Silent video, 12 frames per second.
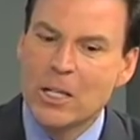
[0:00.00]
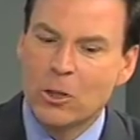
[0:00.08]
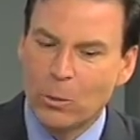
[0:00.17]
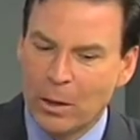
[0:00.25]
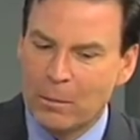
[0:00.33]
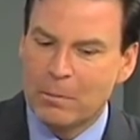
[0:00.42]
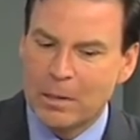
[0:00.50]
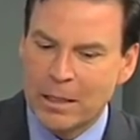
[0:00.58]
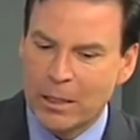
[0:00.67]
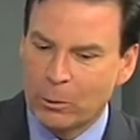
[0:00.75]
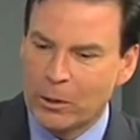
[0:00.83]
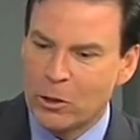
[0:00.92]
So
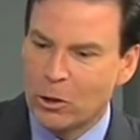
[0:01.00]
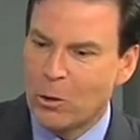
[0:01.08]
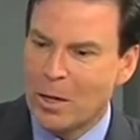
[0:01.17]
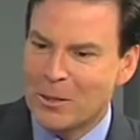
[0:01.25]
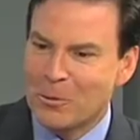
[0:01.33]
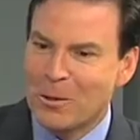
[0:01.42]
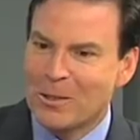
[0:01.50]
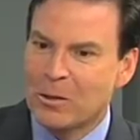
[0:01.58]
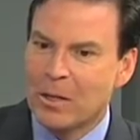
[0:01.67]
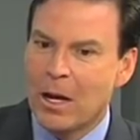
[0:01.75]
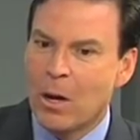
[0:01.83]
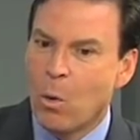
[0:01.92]
the original question was,
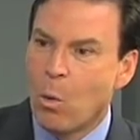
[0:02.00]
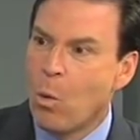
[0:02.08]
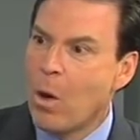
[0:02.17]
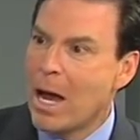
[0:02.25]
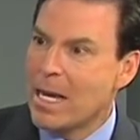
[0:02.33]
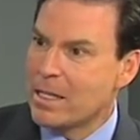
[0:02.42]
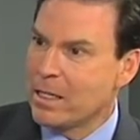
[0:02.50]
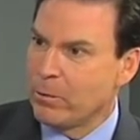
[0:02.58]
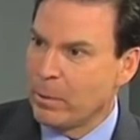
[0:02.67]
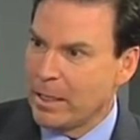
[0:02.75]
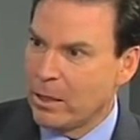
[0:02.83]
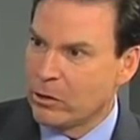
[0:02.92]
why isn't
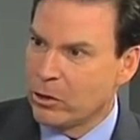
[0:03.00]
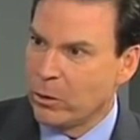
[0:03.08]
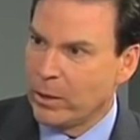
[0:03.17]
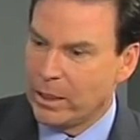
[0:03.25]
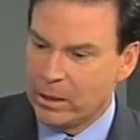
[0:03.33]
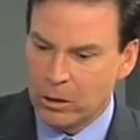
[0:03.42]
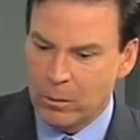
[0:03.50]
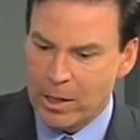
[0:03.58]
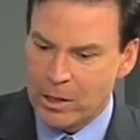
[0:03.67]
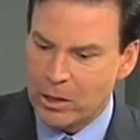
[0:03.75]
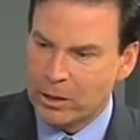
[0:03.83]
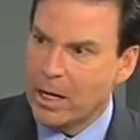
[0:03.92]
everybody else doing it? You
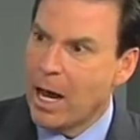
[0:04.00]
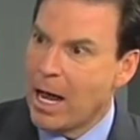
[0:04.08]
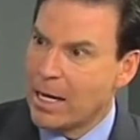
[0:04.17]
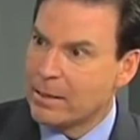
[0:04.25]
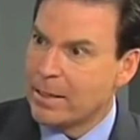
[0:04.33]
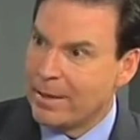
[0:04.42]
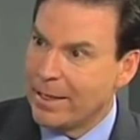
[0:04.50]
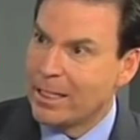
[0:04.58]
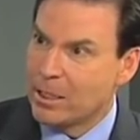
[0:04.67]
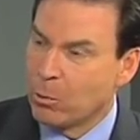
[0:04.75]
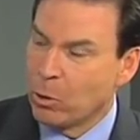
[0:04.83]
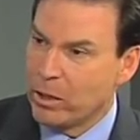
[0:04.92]
mentioned cost. They think
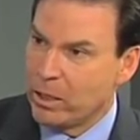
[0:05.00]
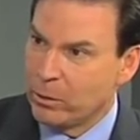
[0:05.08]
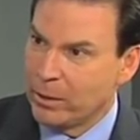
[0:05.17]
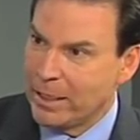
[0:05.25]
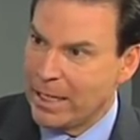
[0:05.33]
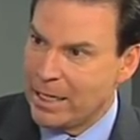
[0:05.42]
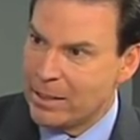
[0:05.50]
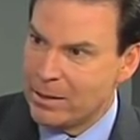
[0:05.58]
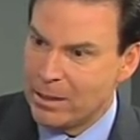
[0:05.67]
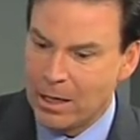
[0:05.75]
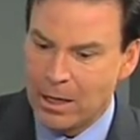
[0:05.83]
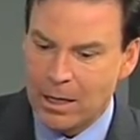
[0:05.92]
it's more than it really is.
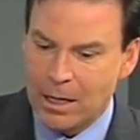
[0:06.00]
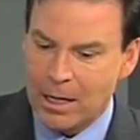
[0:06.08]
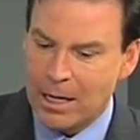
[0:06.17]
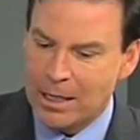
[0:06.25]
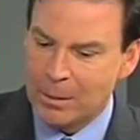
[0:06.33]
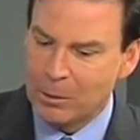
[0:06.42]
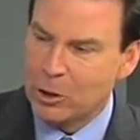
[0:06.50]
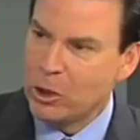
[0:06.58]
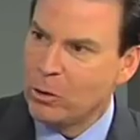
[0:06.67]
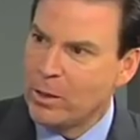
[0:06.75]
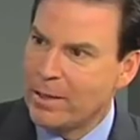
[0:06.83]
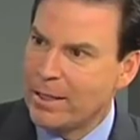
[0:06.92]
Number
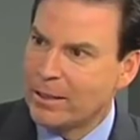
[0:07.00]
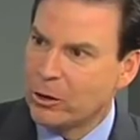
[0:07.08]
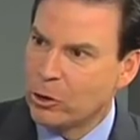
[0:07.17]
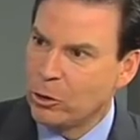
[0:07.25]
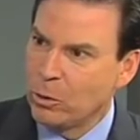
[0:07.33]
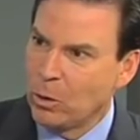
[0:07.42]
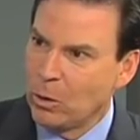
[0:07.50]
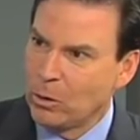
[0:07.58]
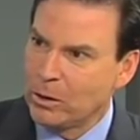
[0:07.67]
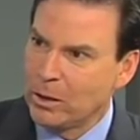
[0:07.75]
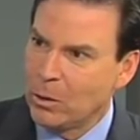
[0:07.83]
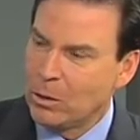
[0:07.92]
two, they think they're too
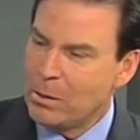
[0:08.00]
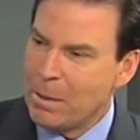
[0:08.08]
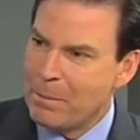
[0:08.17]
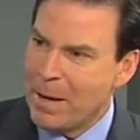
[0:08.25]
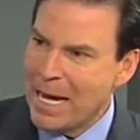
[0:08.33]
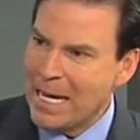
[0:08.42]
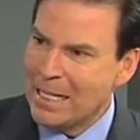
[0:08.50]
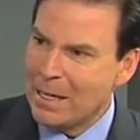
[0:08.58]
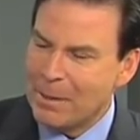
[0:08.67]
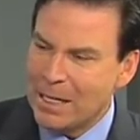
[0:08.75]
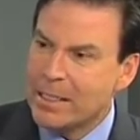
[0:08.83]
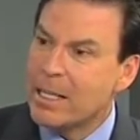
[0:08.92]
old. What about pain? I
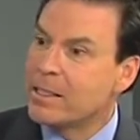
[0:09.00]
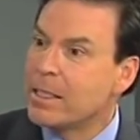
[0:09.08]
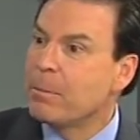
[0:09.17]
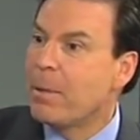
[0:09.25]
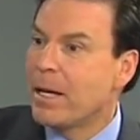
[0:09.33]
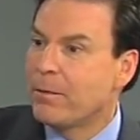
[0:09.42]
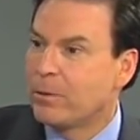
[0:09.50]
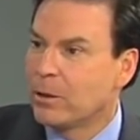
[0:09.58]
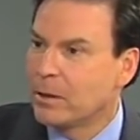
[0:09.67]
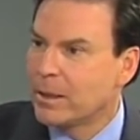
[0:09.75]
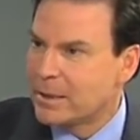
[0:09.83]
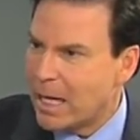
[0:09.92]
mean, it does seem painful.
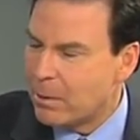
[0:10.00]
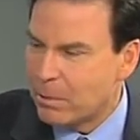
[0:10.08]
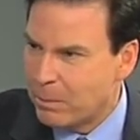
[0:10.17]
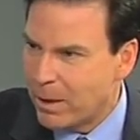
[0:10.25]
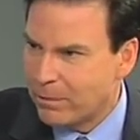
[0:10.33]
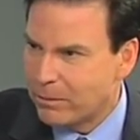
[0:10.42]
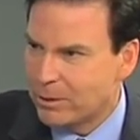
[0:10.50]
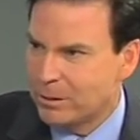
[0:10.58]
It's got to be painful.